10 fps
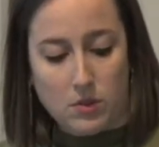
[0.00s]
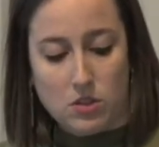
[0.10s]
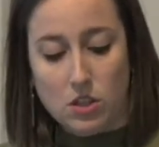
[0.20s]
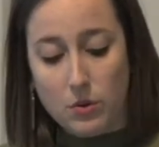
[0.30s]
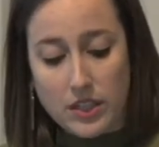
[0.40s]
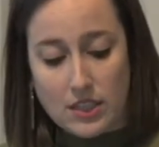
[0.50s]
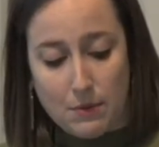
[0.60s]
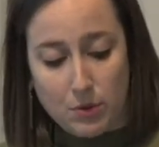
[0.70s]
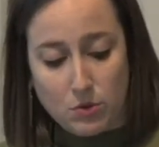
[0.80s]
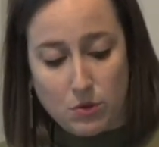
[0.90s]
So
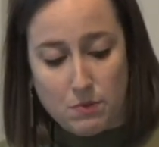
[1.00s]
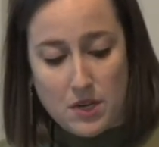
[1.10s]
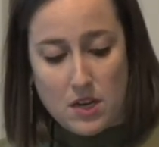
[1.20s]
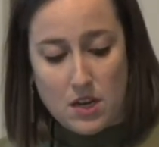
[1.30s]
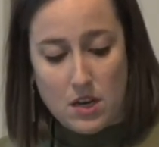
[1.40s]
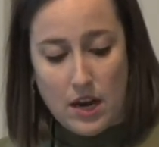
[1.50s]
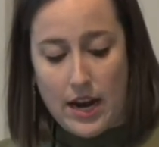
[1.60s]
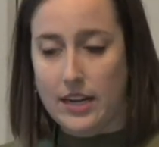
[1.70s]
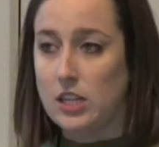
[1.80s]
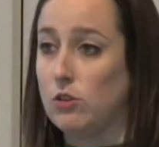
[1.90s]
examples would be
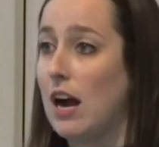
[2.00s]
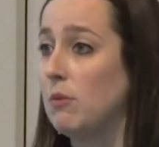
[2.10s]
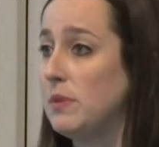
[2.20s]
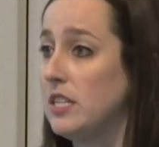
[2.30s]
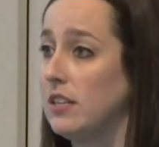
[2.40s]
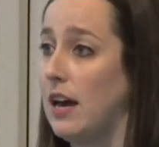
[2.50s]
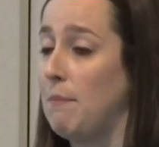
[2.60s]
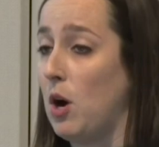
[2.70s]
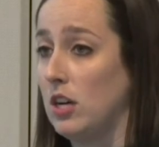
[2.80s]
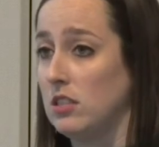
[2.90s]
adding ground meat to
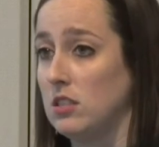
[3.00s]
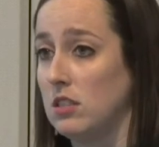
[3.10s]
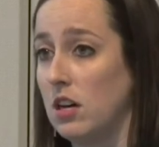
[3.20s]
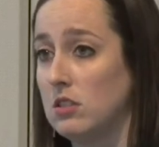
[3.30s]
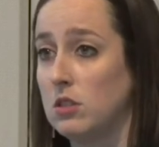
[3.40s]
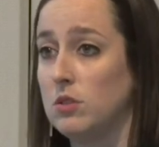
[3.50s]
that pasta sauce,